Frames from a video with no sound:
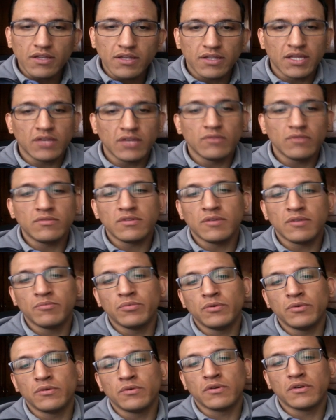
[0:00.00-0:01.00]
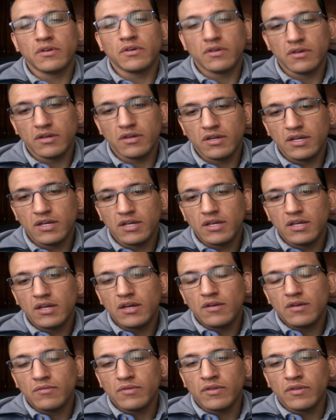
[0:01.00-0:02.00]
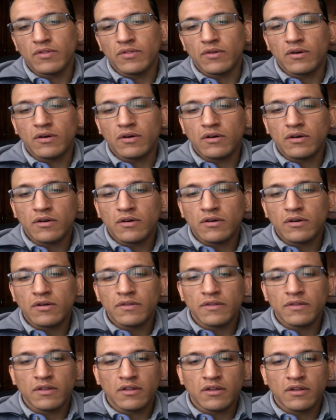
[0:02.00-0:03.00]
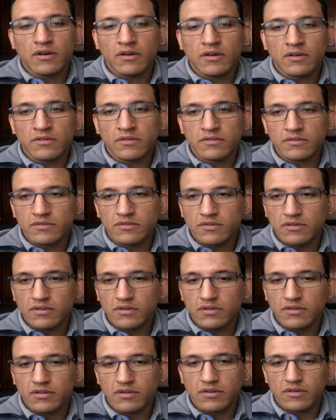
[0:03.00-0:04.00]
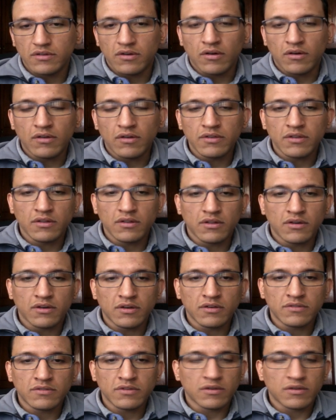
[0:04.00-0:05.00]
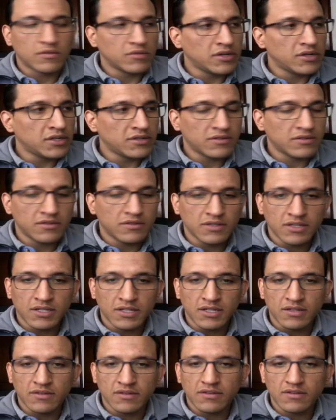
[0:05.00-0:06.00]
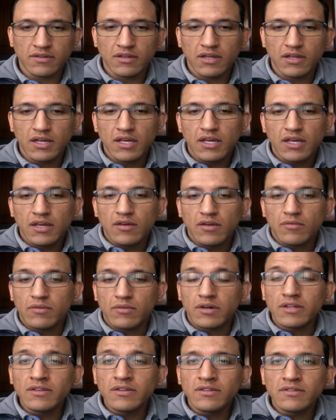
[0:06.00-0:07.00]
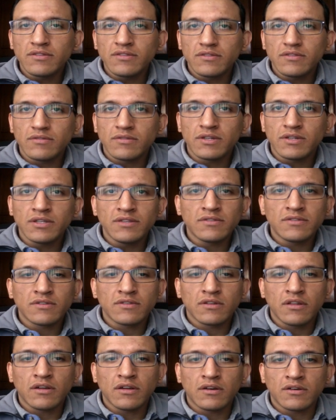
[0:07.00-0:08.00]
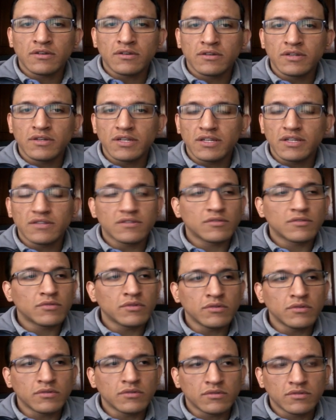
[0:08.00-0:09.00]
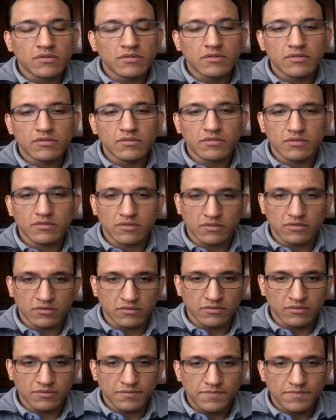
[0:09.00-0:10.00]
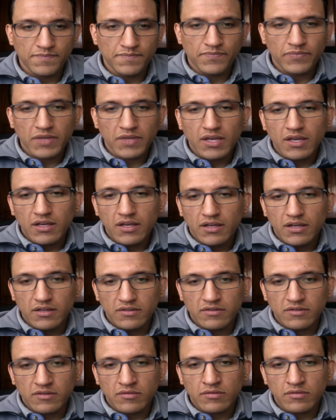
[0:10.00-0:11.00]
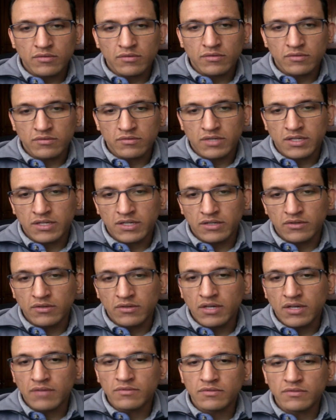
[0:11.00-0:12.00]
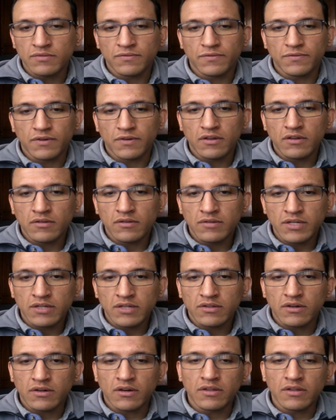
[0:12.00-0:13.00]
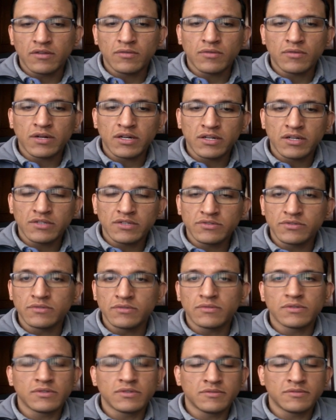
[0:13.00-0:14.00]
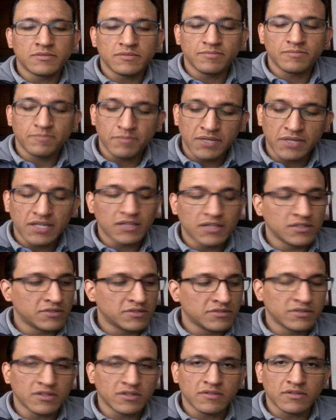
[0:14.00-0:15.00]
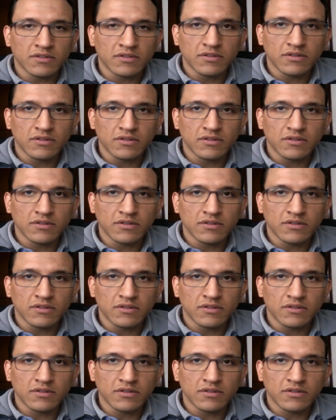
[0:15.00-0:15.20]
They use a book with all the laws. All the laws are written in it. What is a law? It's a rule. So it's a rule. You have to follow it, otherwise you will be in trouble.